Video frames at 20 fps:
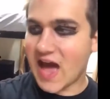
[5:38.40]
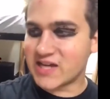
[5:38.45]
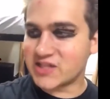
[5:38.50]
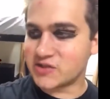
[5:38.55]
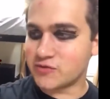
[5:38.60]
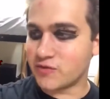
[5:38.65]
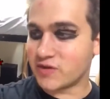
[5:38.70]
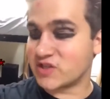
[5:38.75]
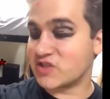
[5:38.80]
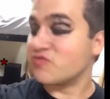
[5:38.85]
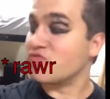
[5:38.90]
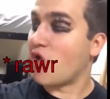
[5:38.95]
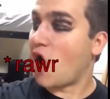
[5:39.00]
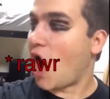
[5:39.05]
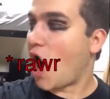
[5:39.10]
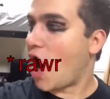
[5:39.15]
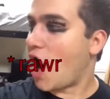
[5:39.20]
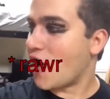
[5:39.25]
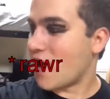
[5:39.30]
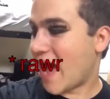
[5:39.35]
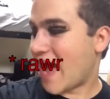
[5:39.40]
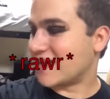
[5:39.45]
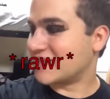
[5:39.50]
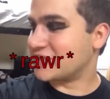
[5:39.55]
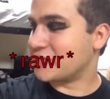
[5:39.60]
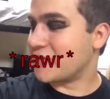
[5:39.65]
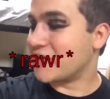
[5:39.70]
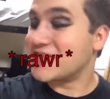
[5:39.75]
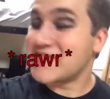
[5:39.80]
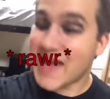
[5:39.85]
Asterix roar,
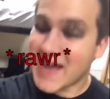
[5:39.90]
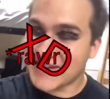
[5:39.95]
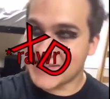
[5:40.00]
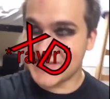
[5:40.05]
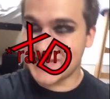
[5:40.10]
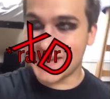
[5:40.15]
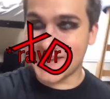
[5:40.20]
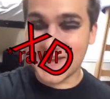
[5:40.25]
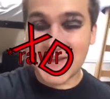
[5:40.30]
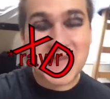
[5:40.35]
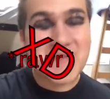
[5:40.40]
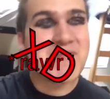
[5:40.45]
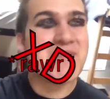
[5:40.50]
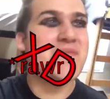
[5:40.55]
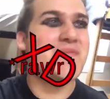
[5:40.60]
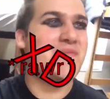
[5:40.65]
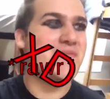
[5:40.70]
asterix XD.